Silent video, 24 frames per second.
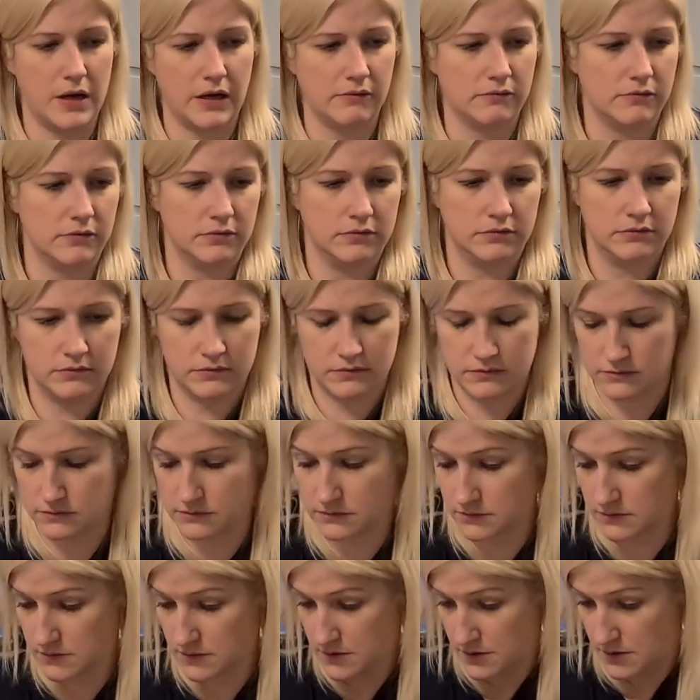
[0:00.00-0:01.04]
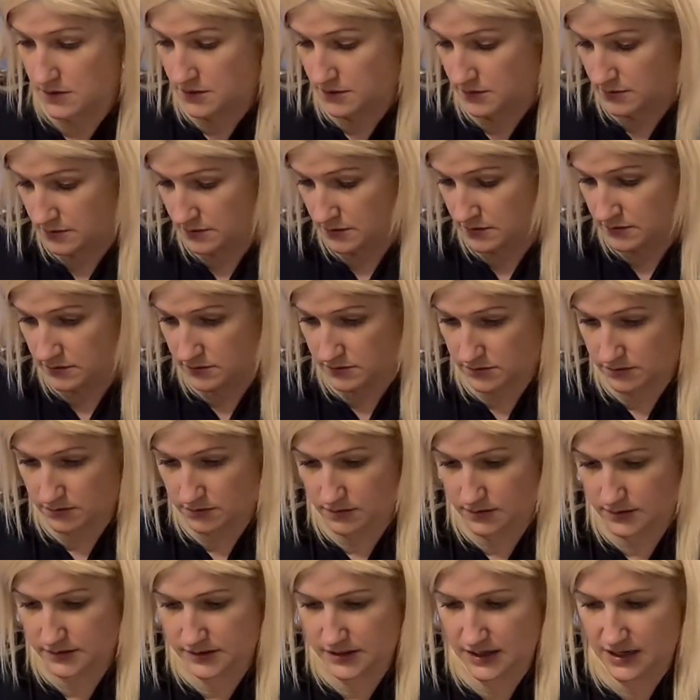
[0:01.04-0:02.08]
well.
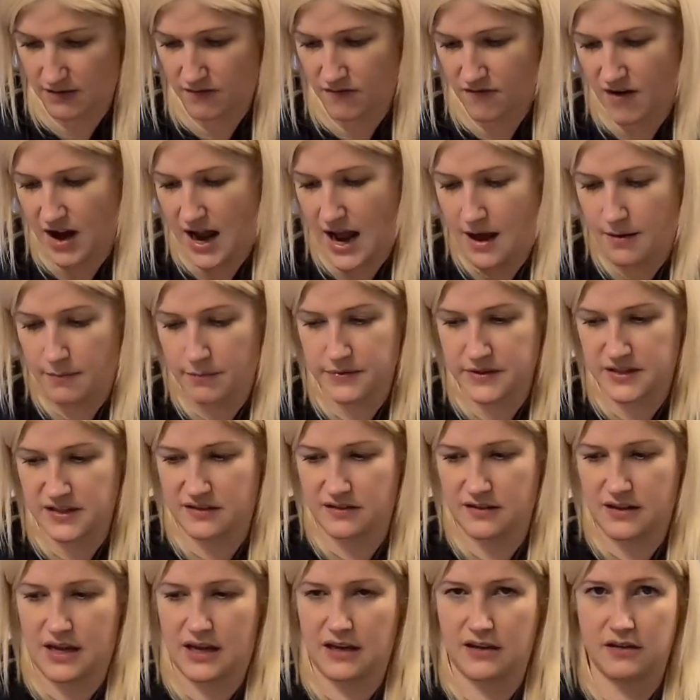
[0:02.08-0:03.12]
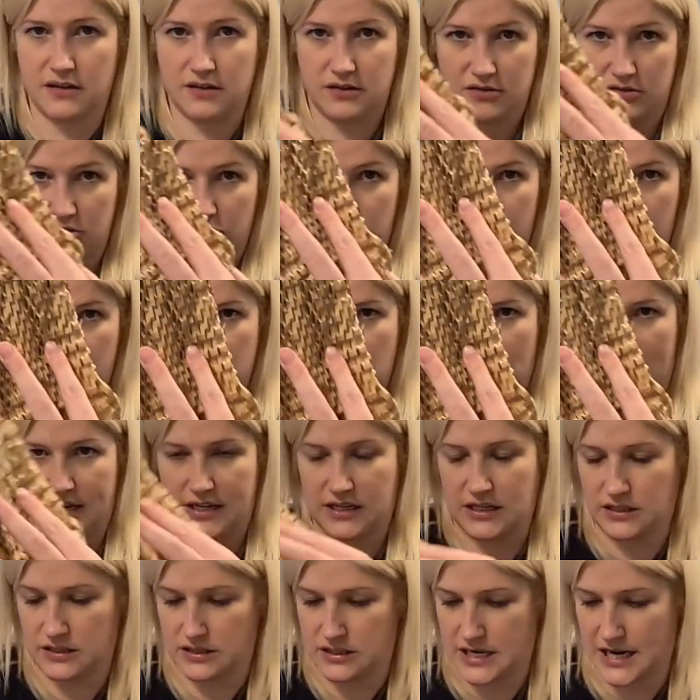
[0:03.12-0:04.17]
So it's kind of wrapped in like
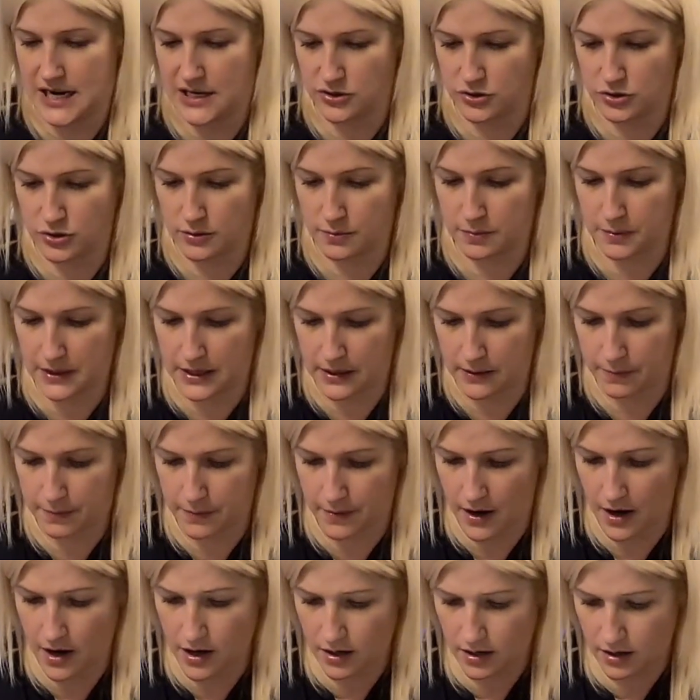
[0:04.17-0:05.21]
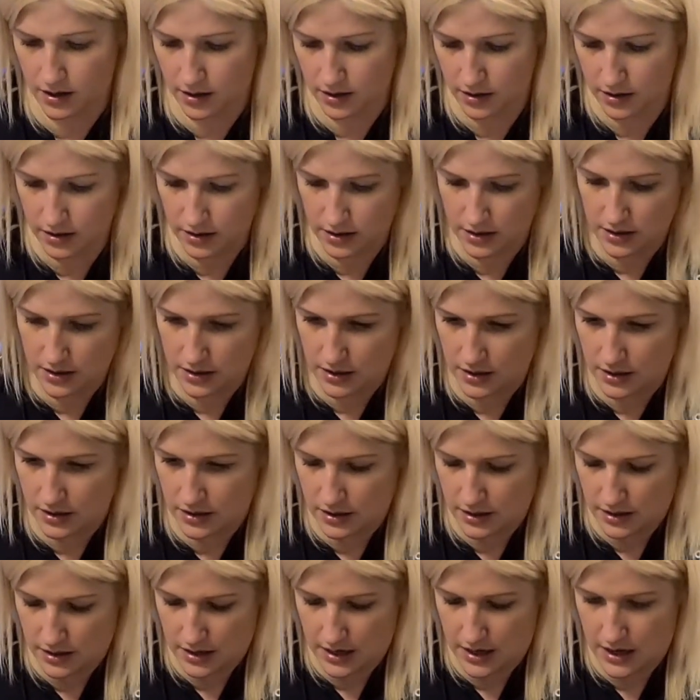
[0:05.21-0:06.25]
shredded tissue paper.
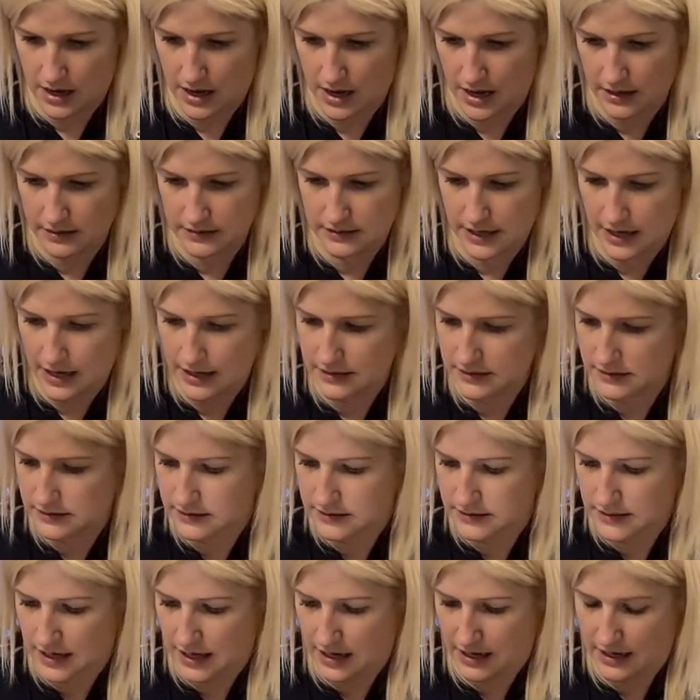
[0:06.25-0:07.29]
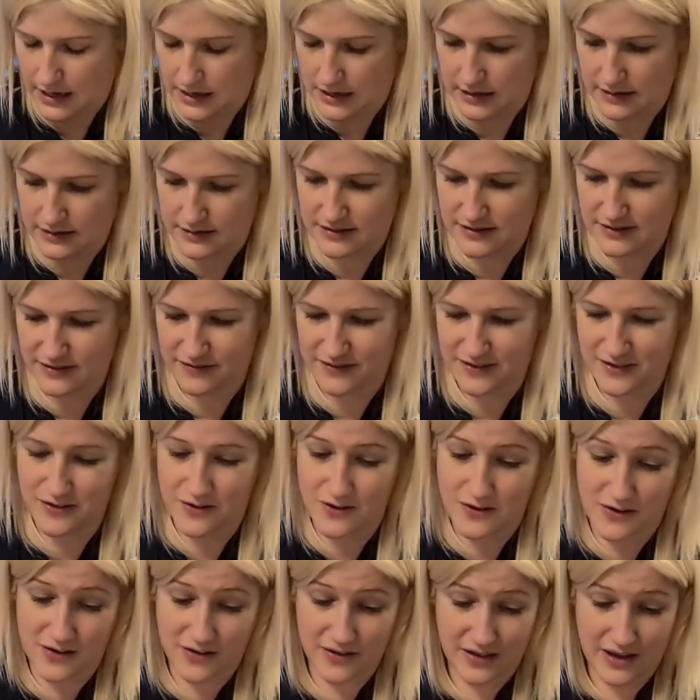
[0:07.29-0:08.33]
And inside you've
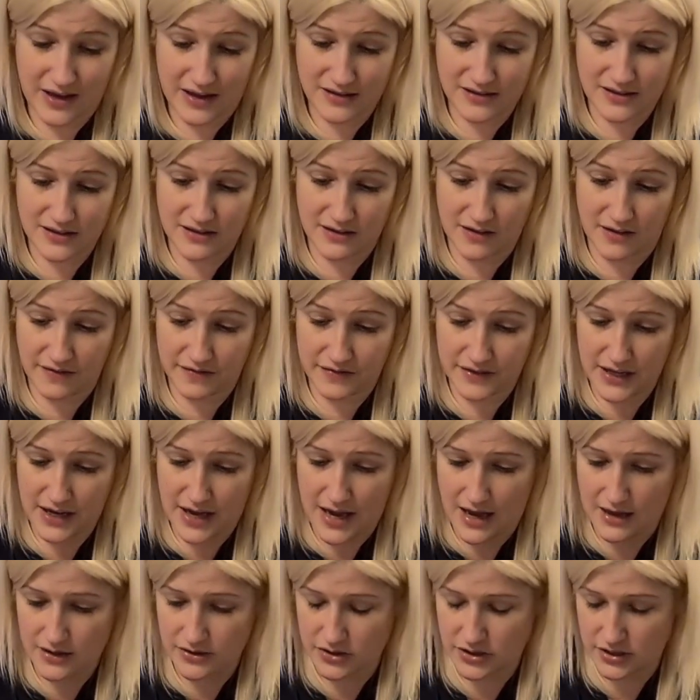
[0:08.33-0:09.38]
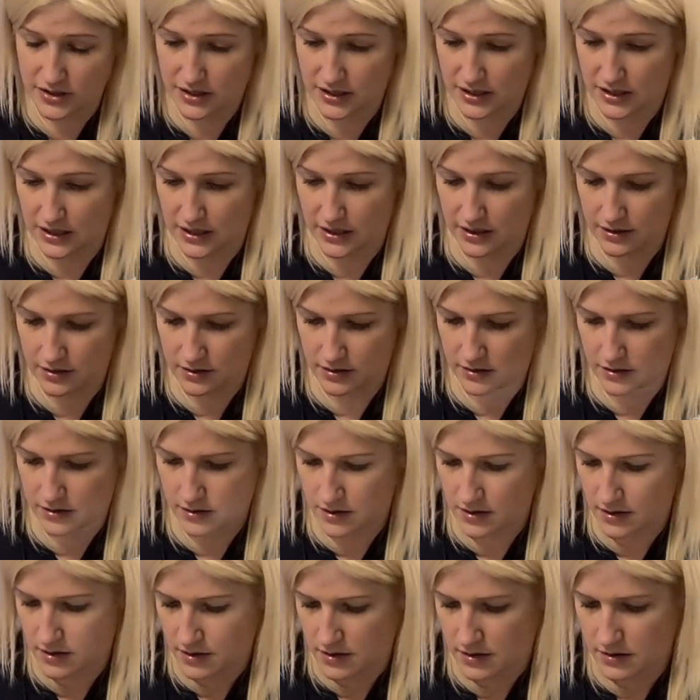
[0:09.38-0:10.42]
got, oh that's lovely actually.
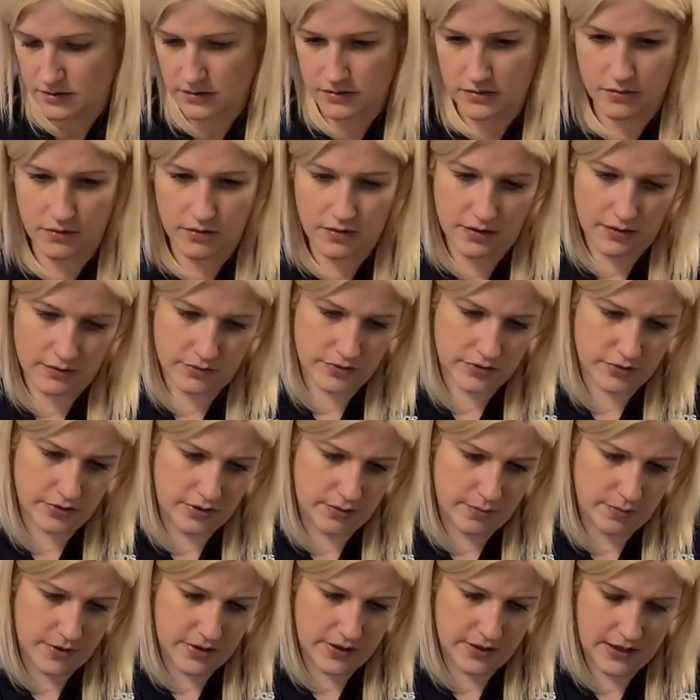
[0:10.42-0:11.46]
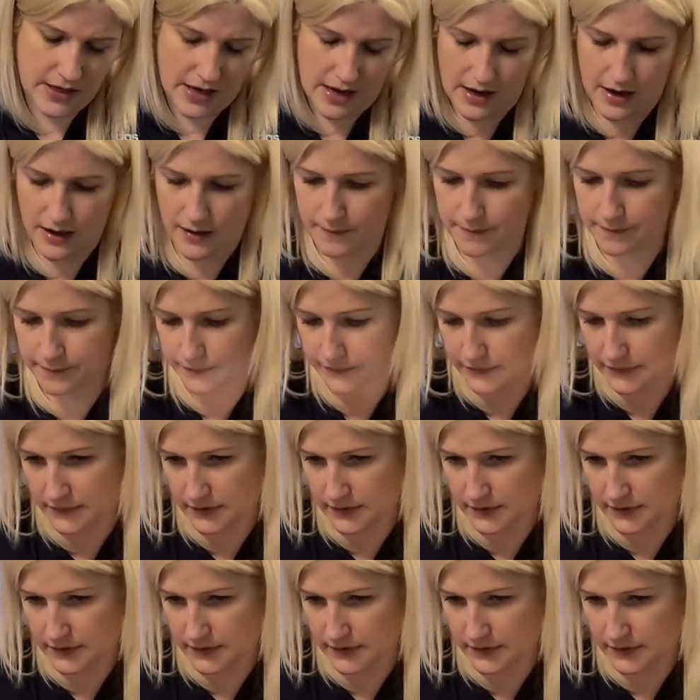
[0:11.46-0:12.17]
So I'll show you what you get.